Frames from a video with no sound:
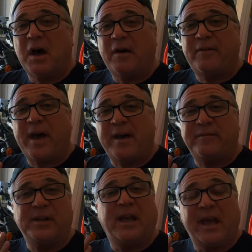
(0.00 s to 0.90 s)
of
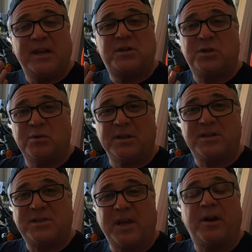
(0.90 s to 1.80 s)
having a
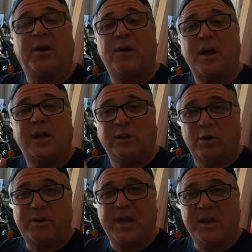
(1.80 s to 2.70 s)
tuning center
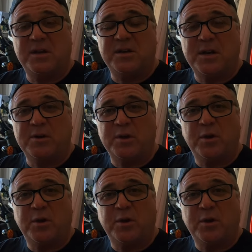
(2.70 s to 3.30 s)
located near